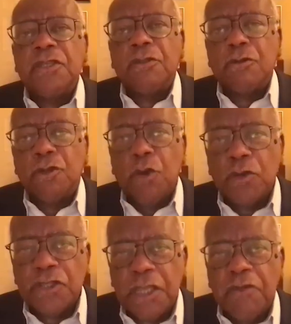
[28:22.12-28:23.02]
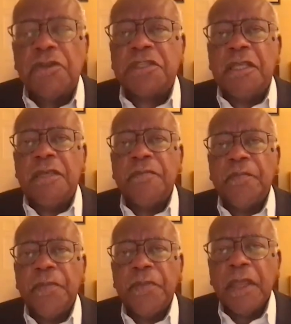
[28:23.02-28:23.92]
and to talk seriously,
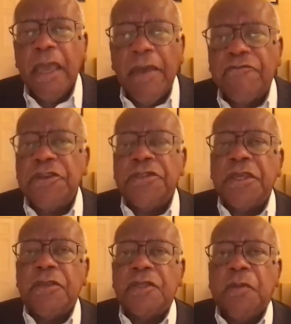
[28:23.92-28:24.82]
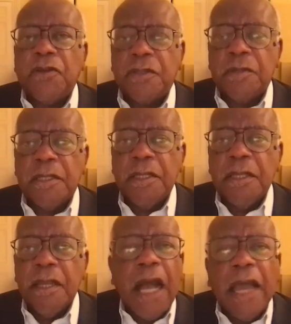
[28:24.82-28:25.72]
everything is possible.
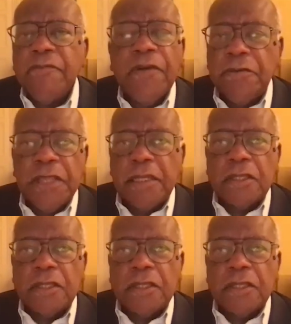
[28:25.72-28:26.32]
I found that